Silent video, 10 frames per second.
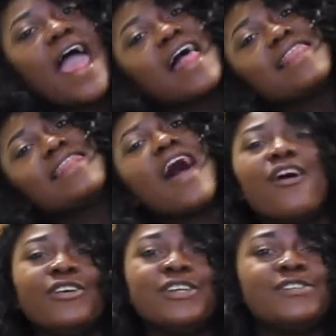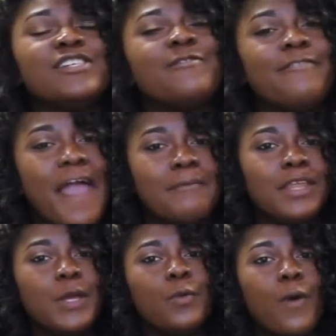Hello YouTube
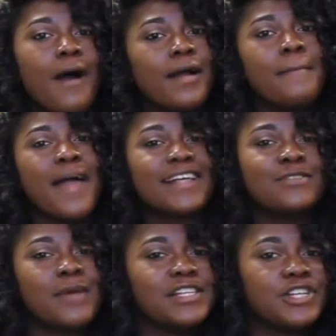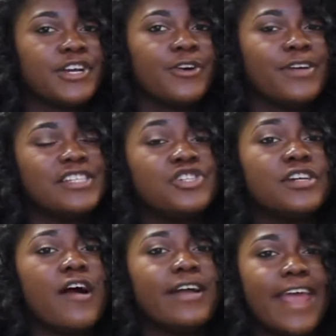family, welcome back to my channel. It's your
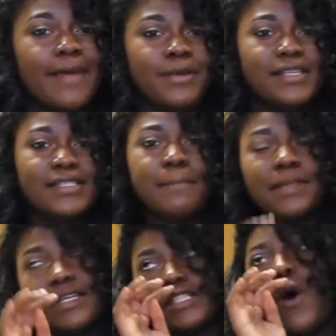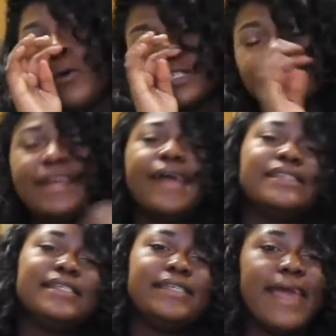girl Dammy, simply Tokz here
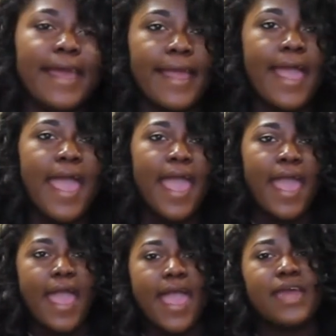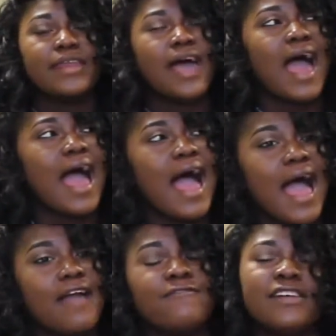today. And
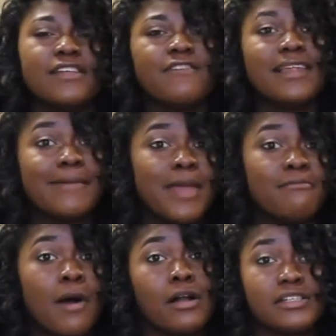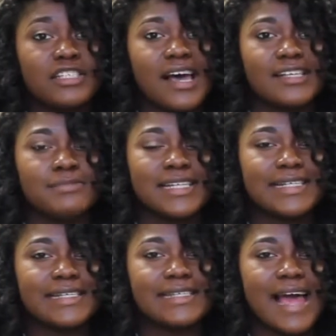first of all, let me apologize
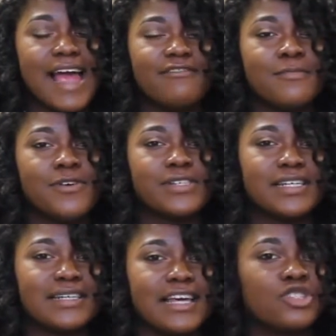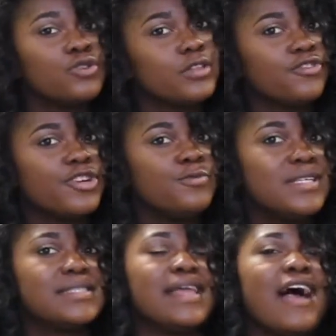because I haven't posted in like 2 or 3
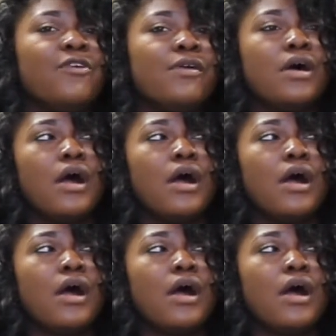weeks now.